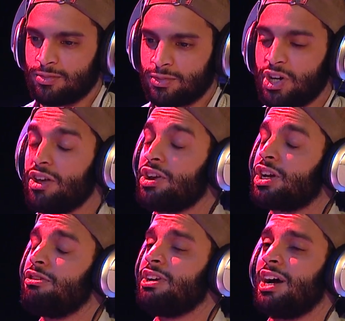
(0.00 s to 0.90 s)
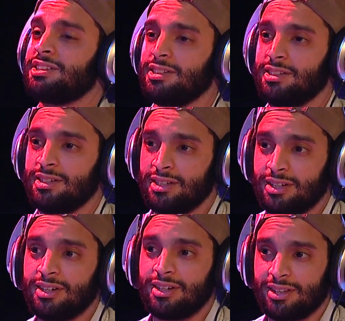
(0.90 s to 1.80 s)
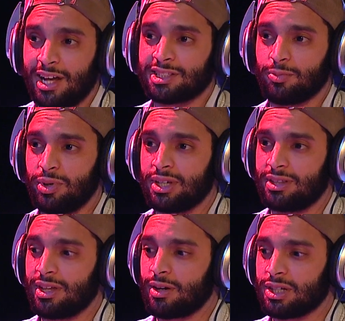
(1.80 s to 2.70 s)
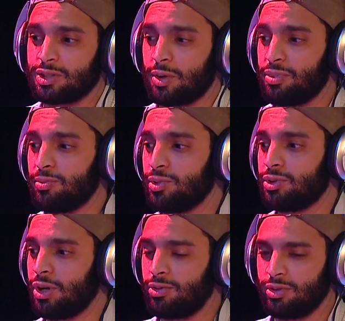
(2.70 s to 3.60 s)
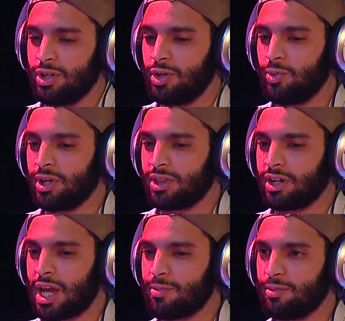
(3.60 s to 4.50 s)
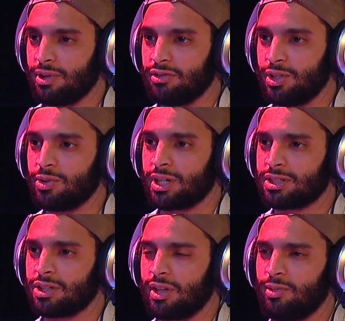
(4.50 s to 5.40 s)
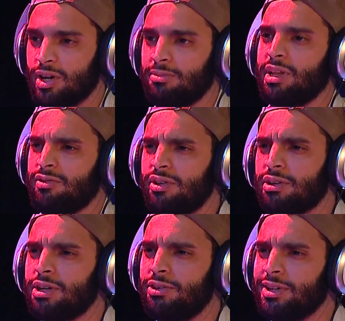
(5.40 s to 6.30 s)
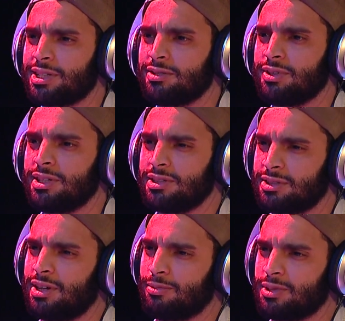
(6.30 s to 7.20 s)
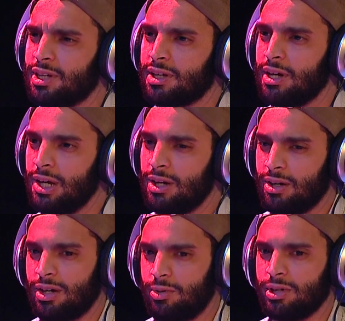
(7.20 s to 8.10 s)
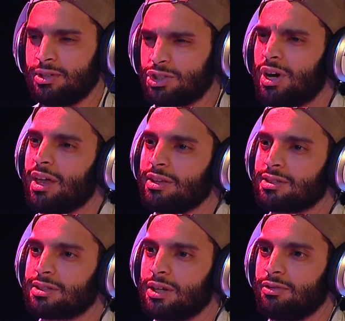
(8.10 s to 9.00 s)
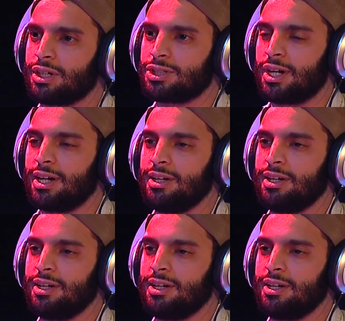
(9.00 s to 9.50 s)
Their curiosity. Yeah. That's a big thing, because some people don't know what they're capable of doing until they become like very curious of it and start saying, oh, I want to try this, give it a try.